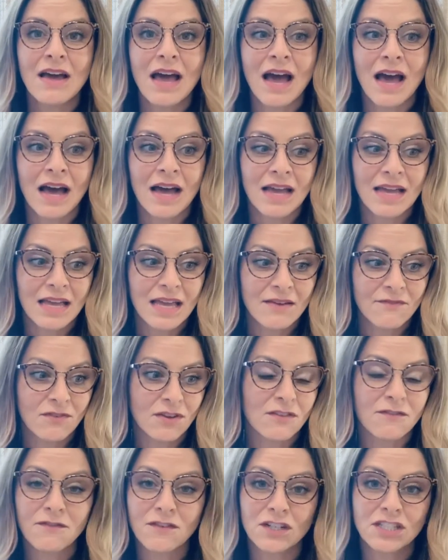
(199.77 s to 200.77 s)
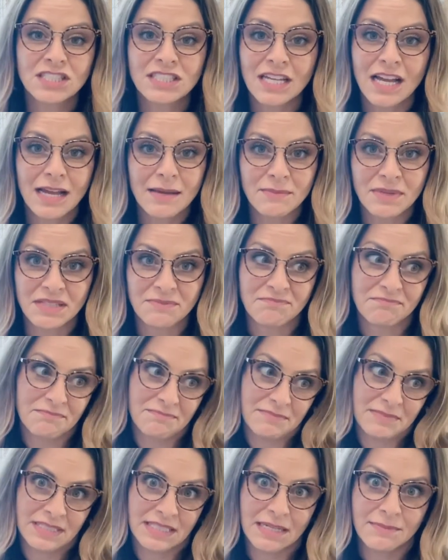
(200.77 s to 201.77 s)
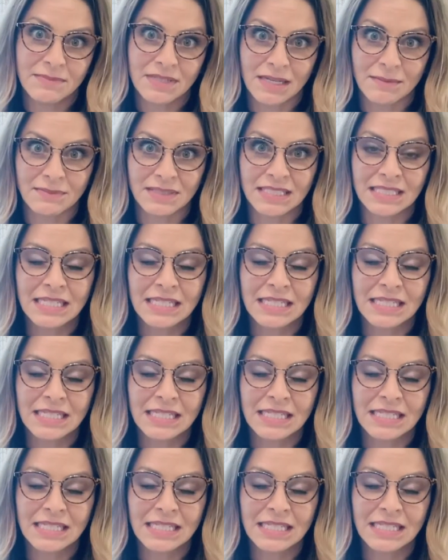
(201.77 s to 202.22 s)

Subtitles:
for the first time in sometimes